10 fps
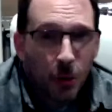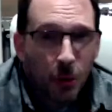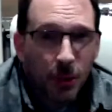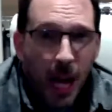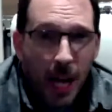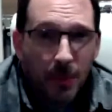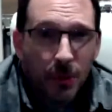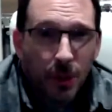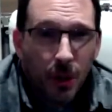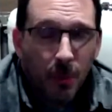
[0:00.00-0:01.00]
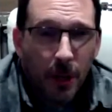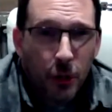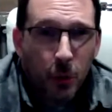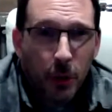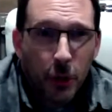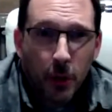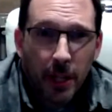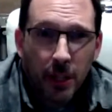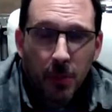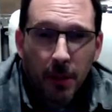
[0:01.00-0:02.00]
Time. So I'm not sure where you're
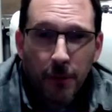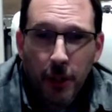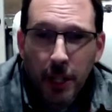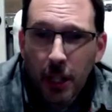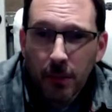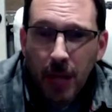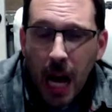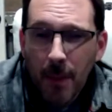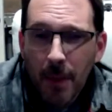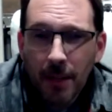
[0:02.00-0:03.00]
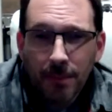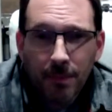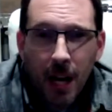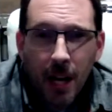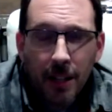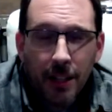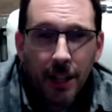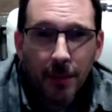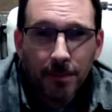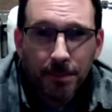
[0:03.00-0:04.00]
joining us, but if you're here, comment
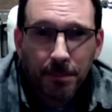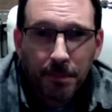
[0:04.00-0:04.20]
on